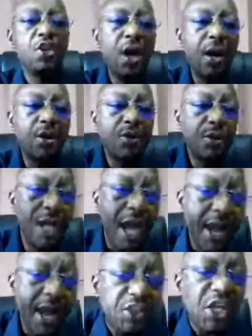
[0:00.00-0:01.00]
your
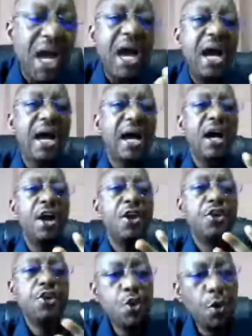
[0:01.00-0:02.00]
HR.
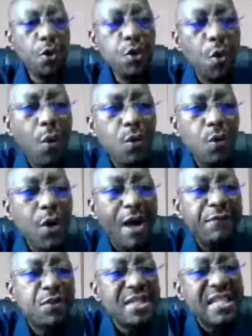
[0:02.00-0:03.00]
You have to